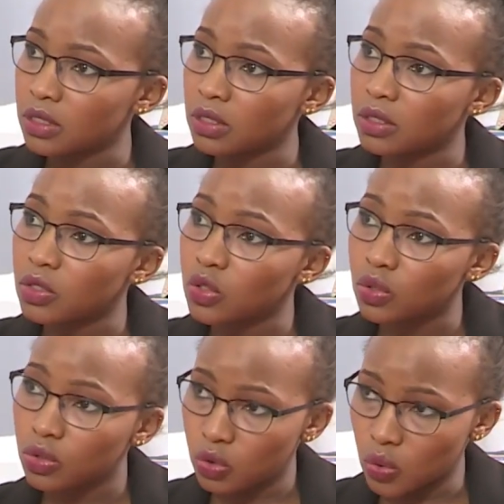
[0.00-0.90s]
Eight
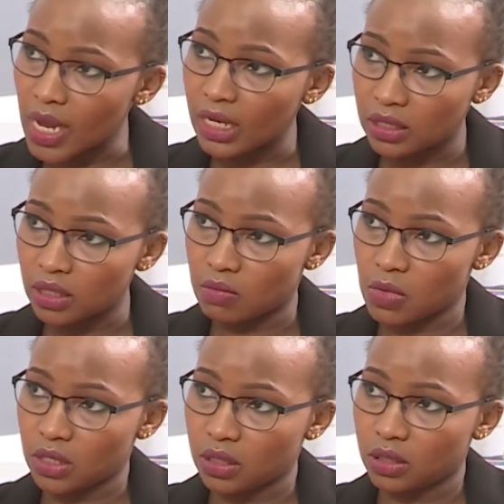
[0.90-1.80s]
months. To 18
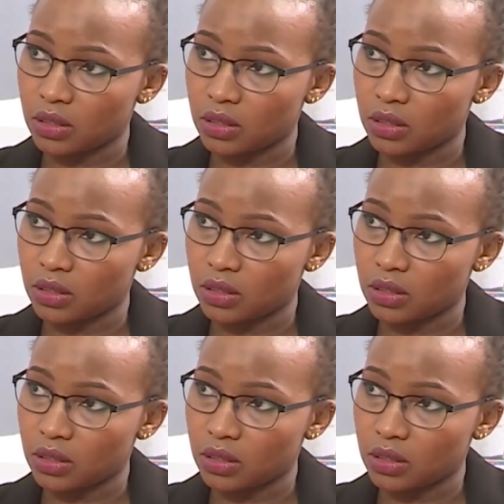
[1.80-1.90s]
months.